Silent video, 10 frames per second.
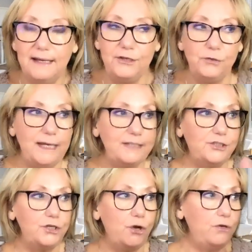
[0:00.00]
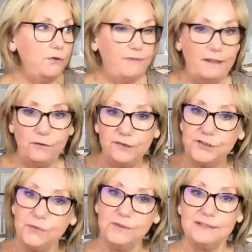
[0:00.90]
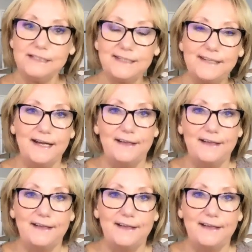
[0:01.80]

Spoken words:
You'll get to know your fellow students.